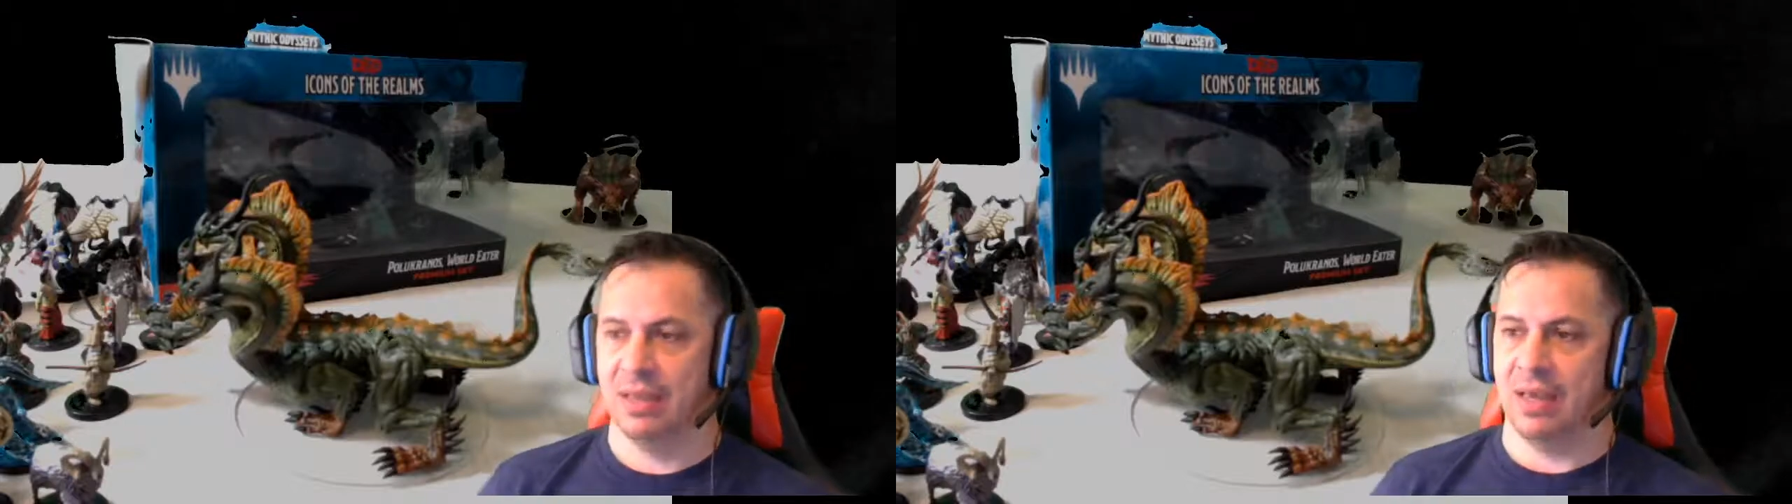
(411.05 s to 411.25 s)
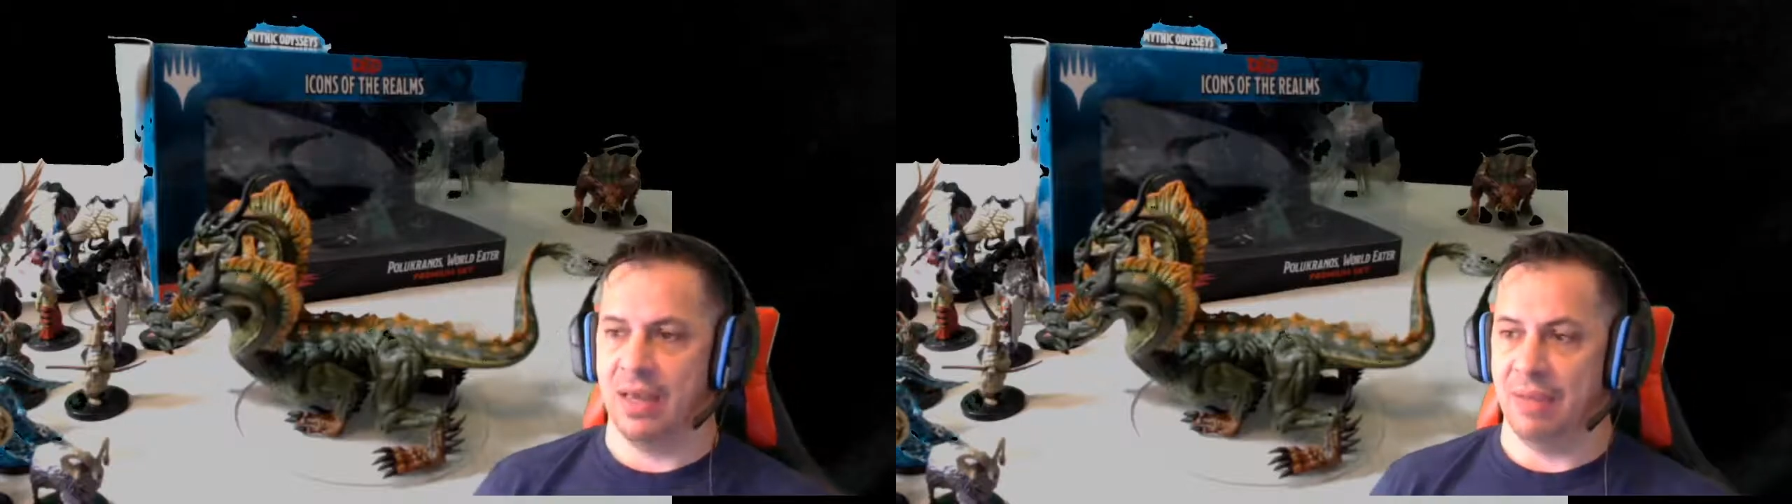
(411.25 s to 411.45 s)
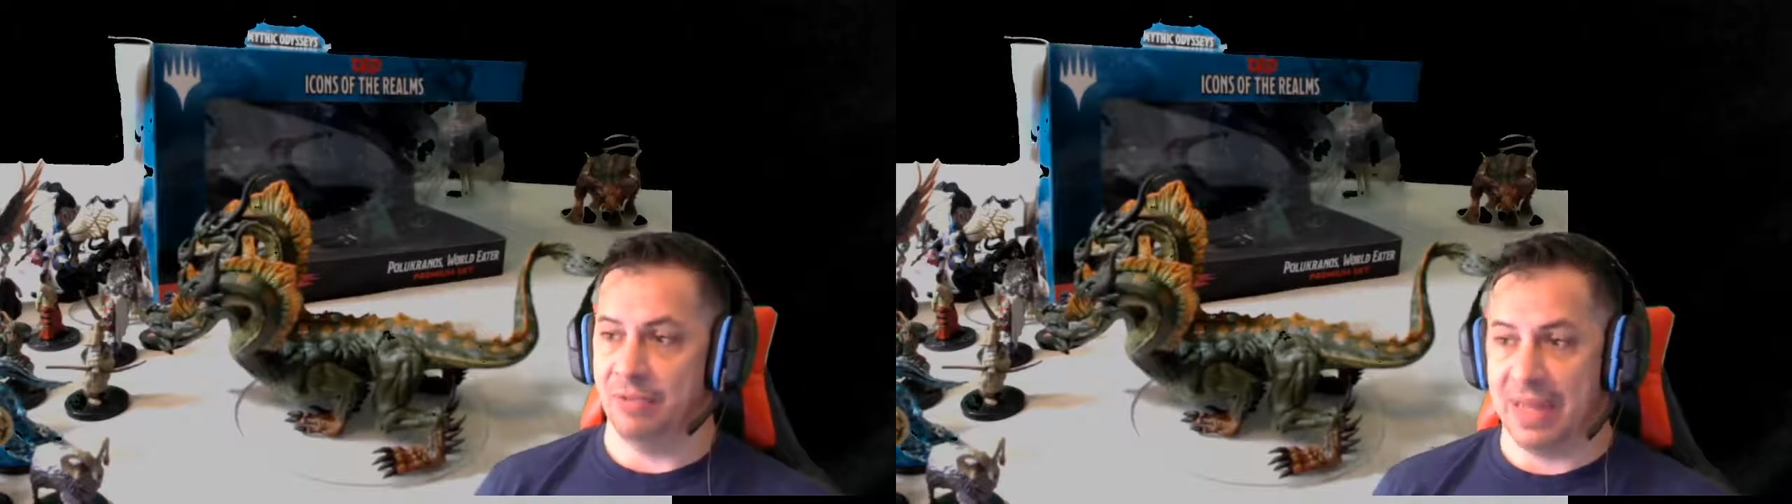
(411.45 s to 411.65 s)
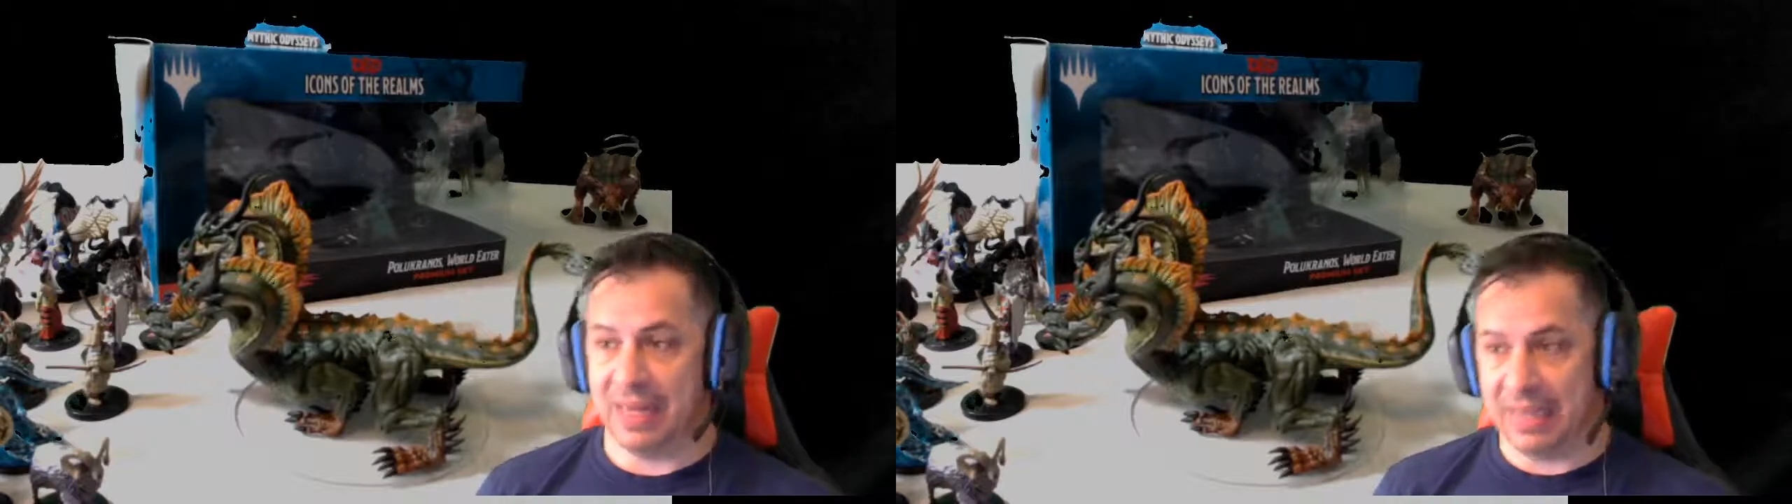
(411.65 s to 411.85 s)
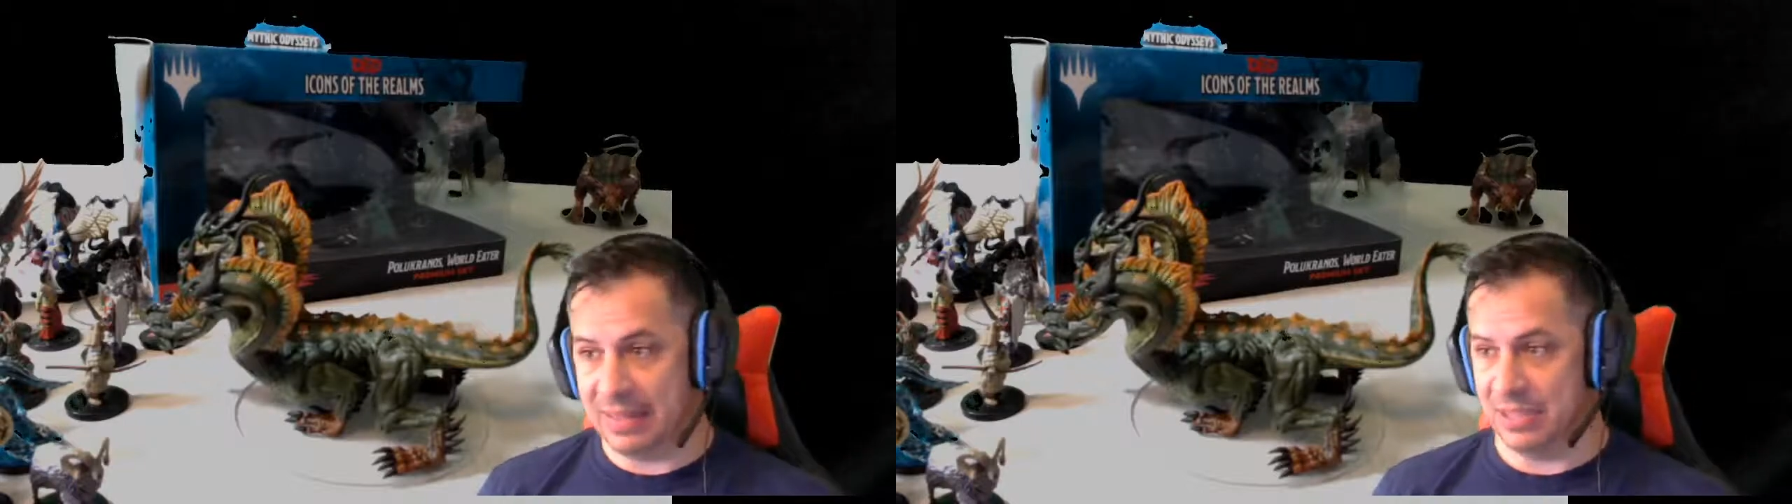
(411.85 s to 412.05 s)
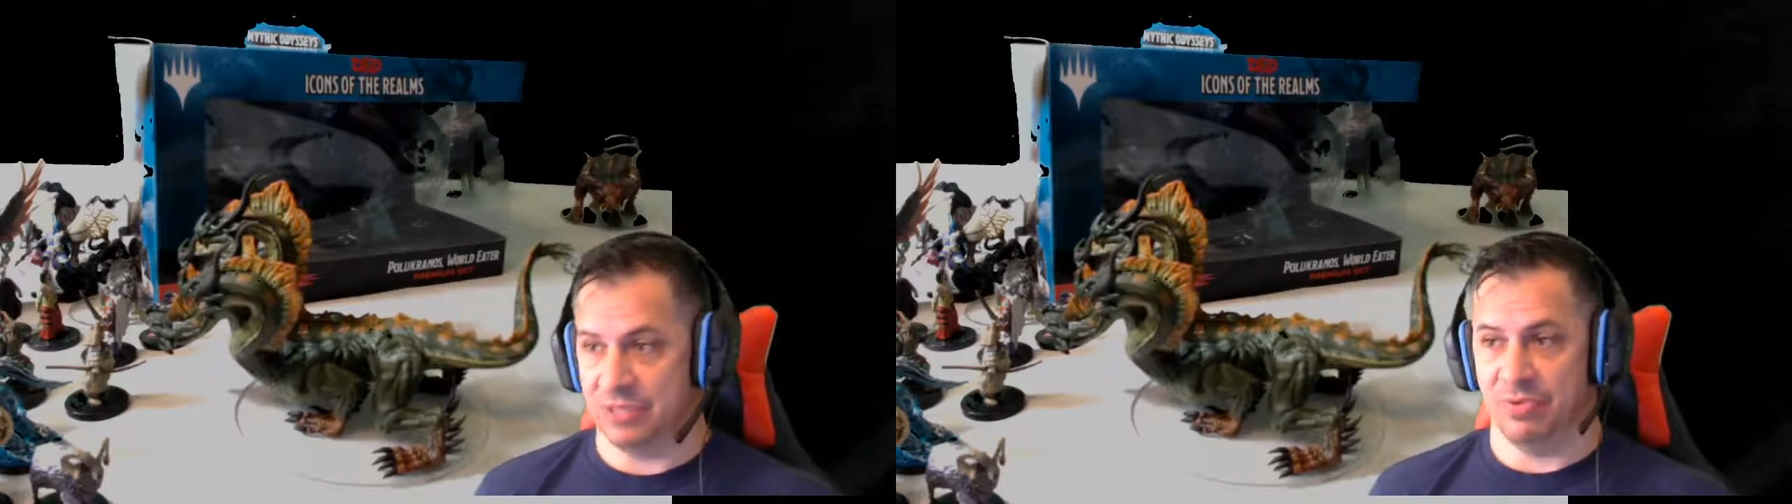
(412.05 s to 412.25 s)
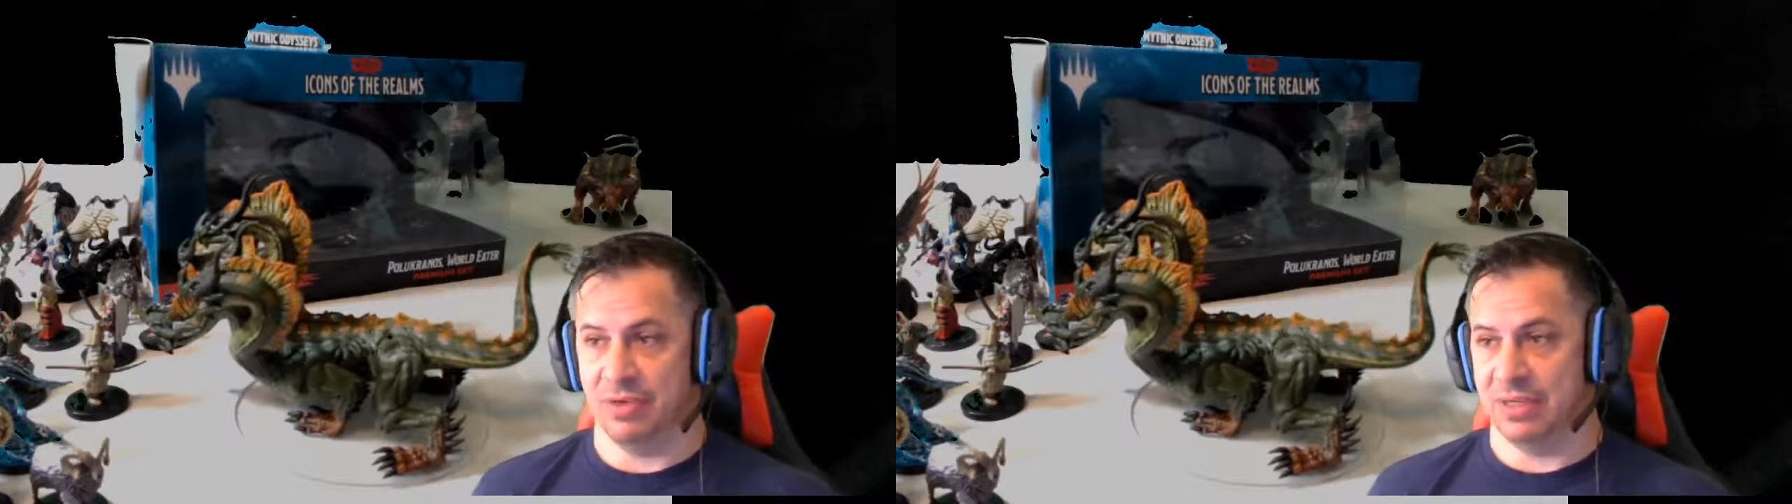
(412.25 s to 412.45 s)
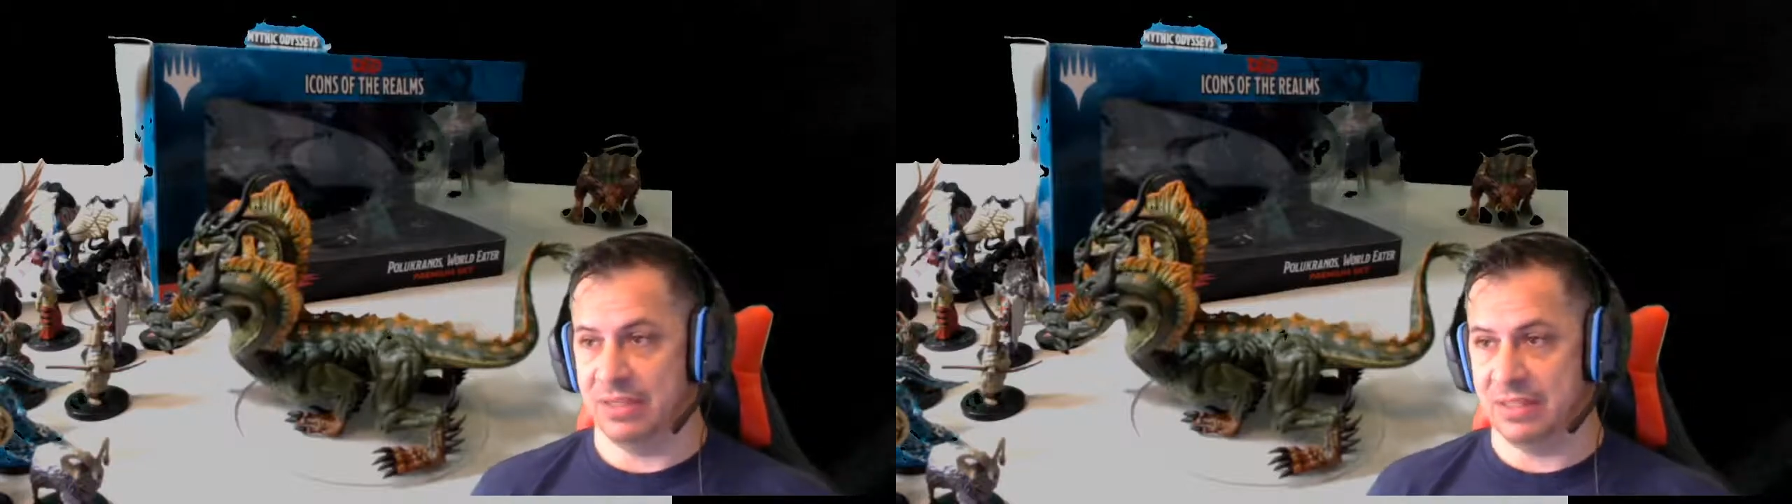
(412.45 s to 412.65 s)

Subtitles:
I'm glad I got this one because